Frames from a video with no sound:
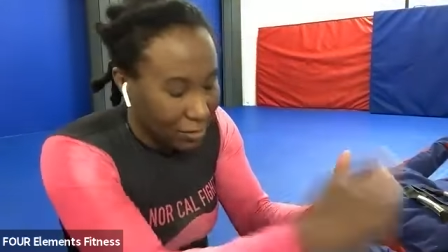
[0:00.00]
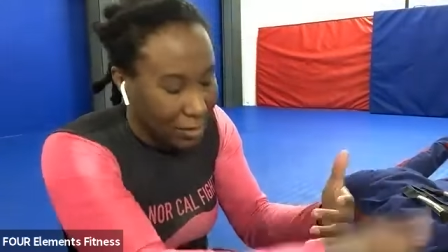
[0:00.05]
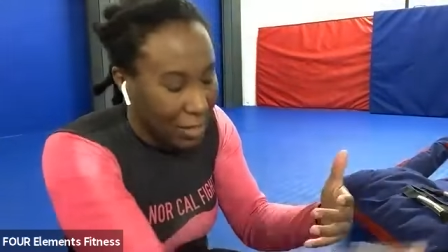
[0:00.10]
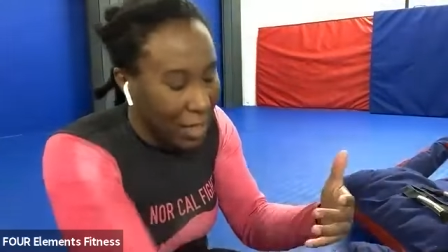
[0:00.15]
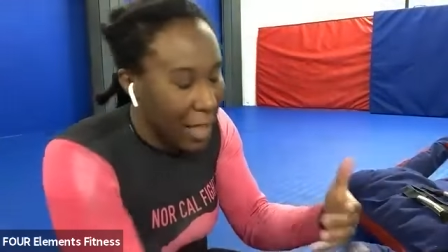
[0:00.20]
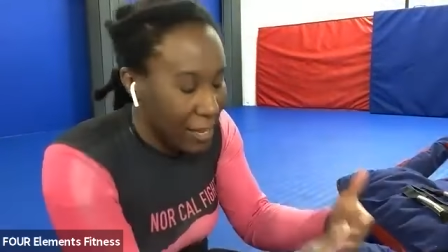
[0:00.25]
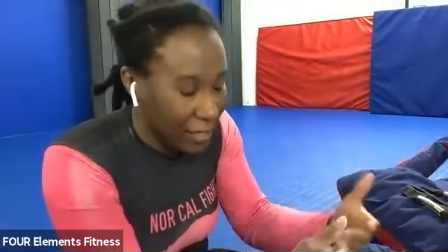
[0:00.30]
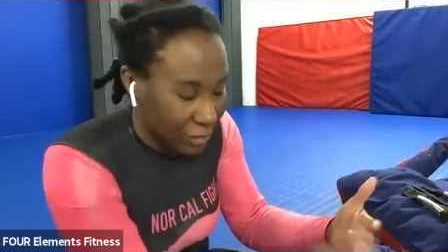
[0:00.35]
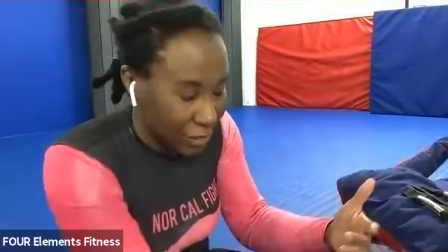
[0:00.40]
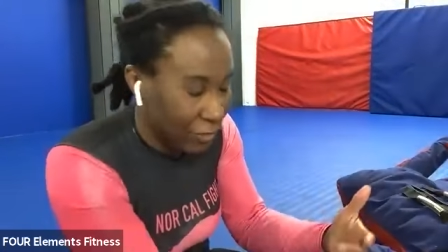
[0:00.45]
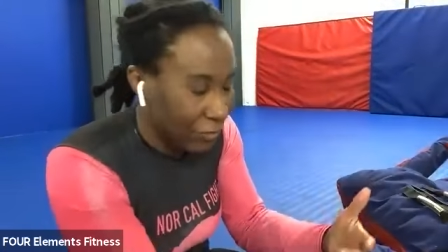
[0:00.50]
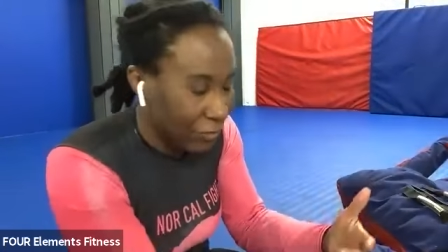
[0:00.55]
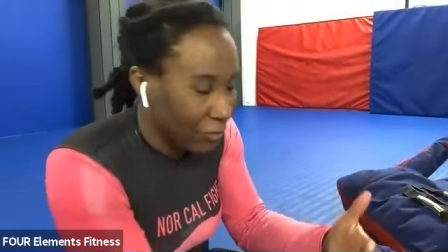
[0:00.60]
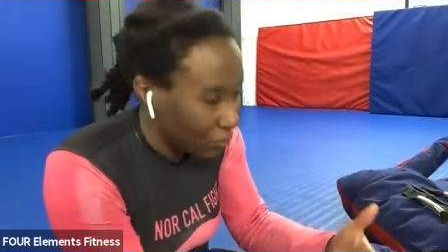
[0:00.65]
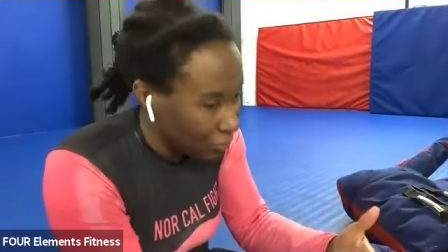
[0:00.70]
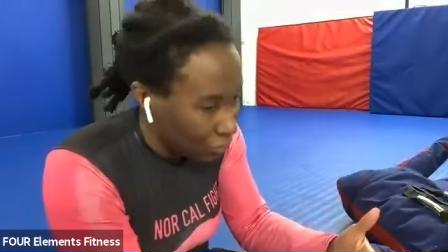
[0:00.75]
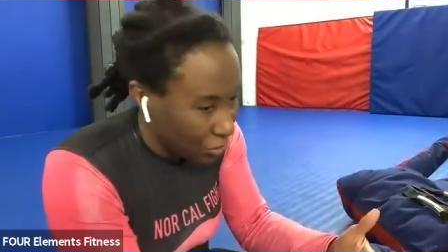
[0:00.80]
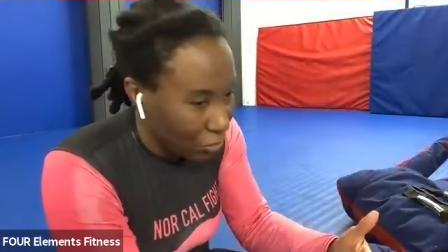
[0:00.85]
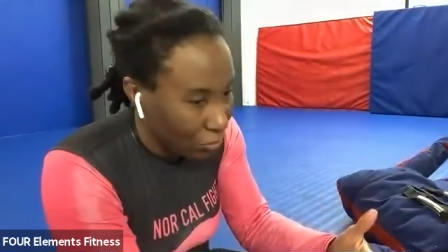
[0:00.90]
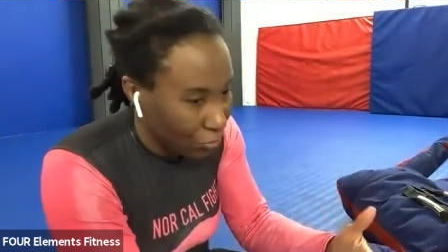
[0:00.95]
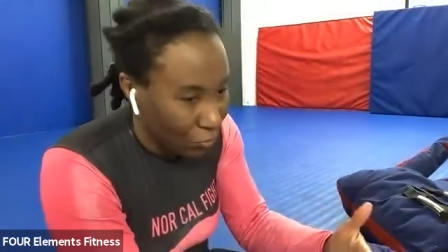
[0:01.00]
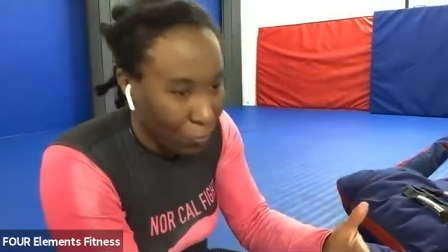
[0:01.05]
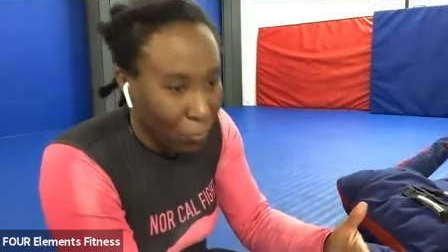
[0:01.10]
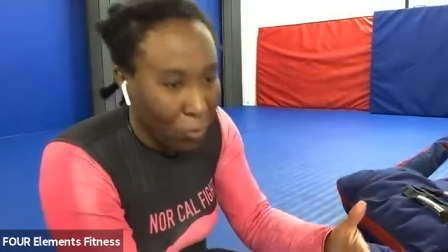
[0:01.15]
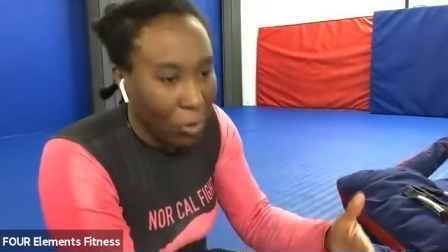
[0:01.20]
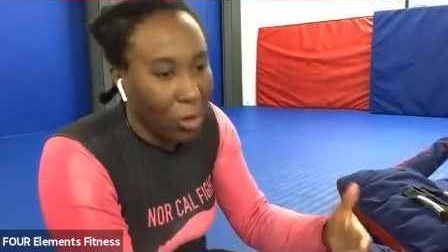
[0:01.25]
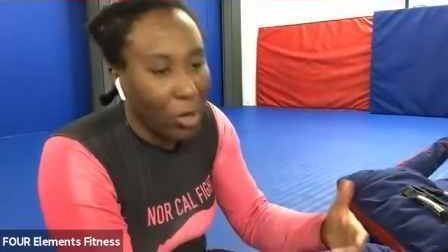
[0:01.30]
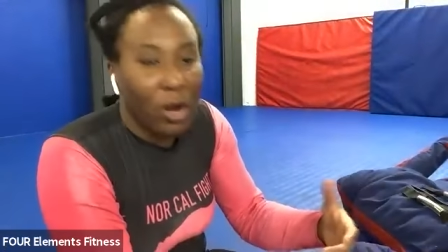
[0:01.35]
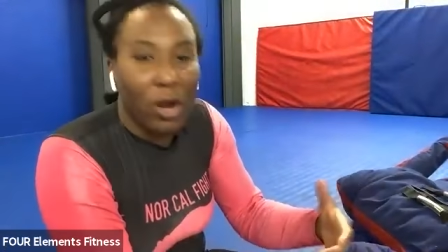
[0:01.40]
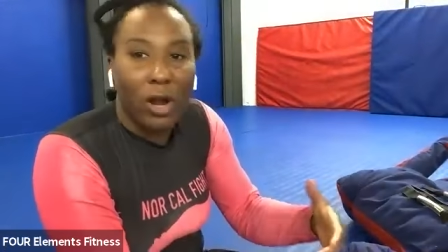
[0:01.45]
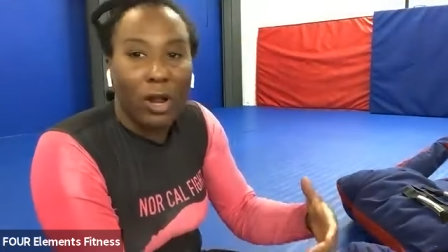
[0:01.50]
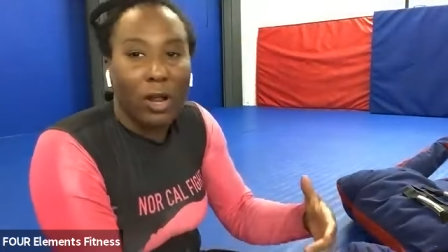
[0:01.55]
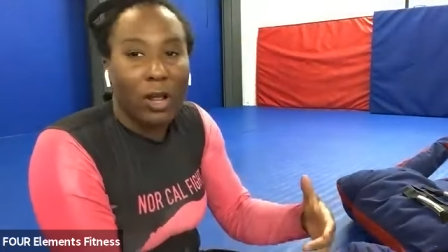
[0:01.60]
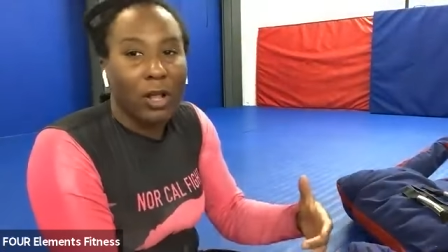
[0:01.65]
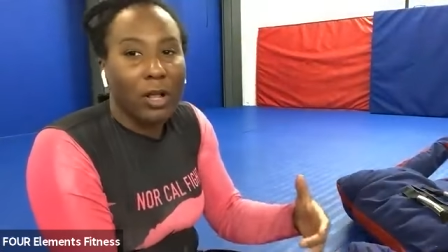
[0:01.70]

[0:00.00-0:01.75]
the action of the choke for her.